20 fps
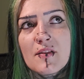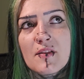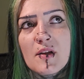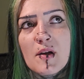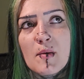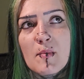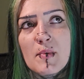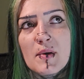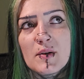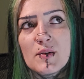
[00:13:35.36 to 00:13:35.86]

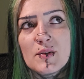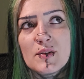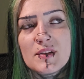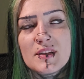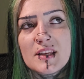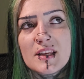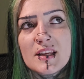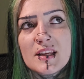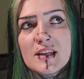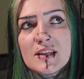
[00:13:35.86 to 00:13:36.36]
the
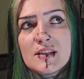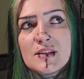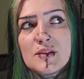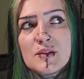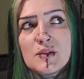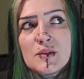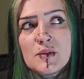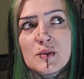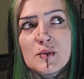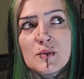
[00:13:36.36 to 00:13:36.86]
ability
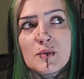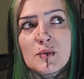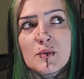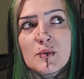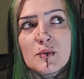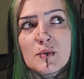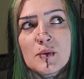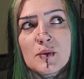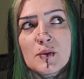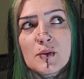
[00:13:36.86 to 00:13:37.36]

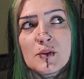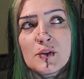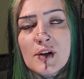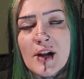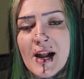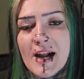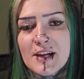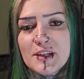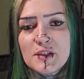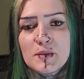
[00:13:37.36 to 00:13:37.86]
to
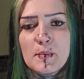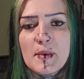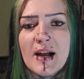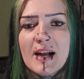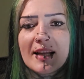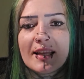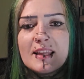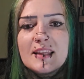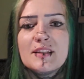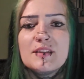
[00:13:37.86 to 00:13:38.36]
crash
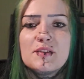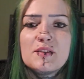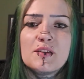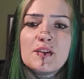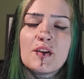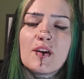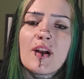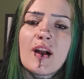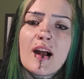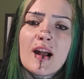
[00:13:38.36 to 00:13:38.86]
back
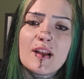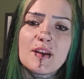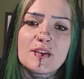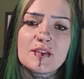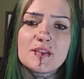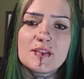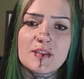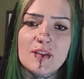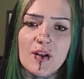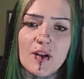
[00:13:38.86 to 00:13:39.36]
into your
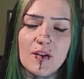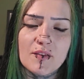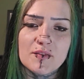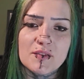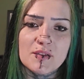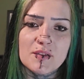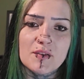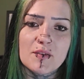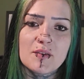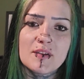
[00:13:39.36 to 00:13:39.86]
higher self.
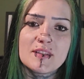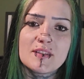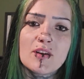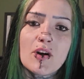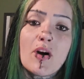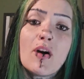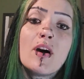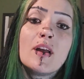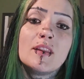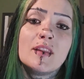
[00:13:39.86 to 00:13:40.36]
So it's
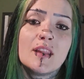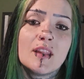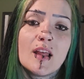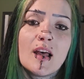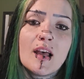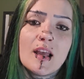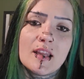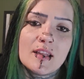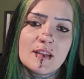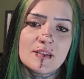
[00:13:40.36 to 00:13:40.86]

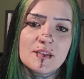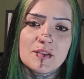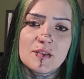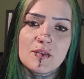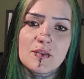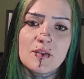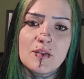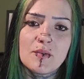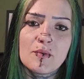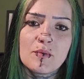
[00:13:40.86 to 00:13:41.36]
online.
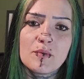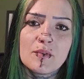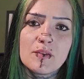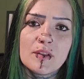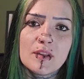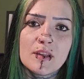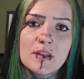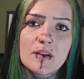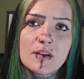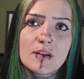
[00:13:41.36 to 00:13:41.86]
So you
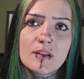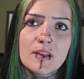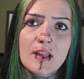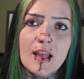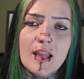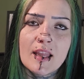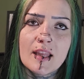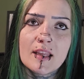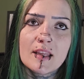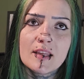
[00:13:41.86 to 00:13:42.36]
really are
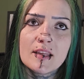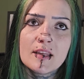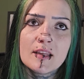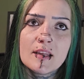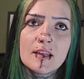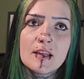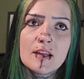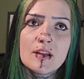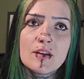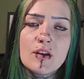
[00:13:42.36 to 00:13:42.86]

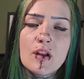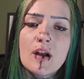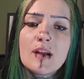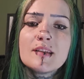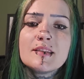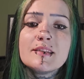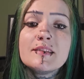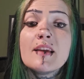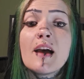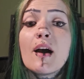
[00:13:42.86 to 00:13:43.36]

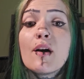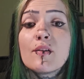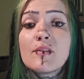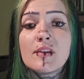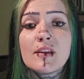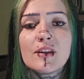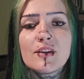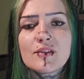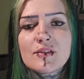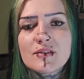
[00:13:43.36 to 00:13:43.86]
not
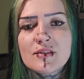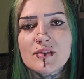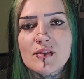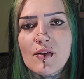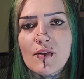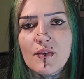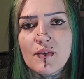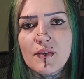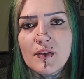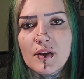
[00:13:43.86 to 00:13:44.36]
doubting
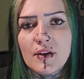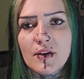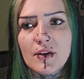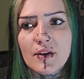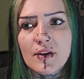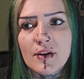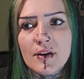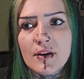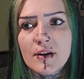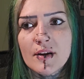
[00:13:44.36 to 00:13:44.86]
yourself
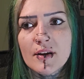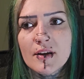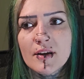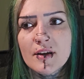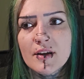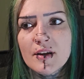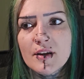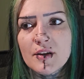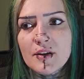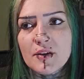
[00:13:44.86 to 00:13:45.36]
here.
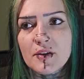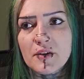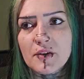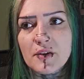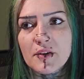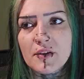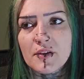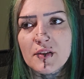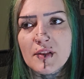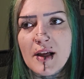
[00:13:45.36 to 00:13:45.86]

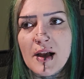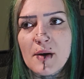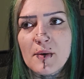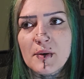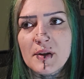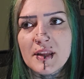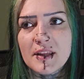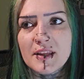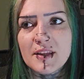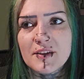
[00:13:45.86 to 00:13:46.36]
You're
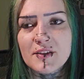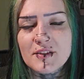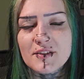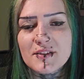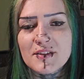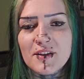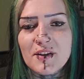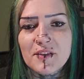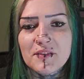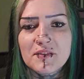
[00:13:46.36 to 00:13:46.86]
allowing
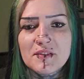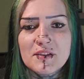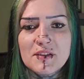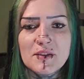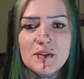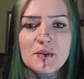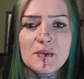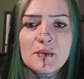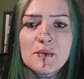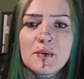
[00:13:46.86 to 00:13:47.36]
yourself
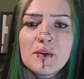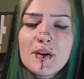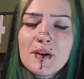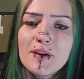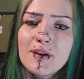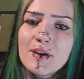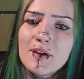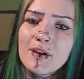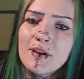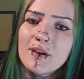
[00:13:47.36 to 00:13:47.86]
to
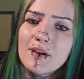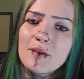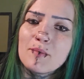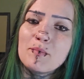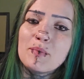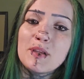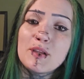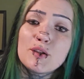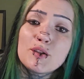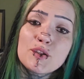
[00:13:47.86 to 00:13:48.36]

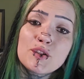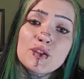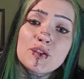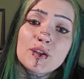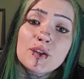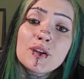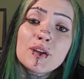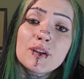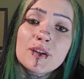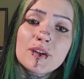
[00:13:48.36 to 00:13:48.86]
be
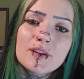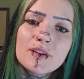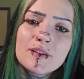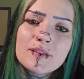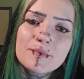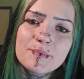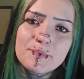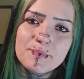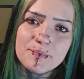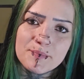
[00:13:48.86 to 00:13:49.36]
sure,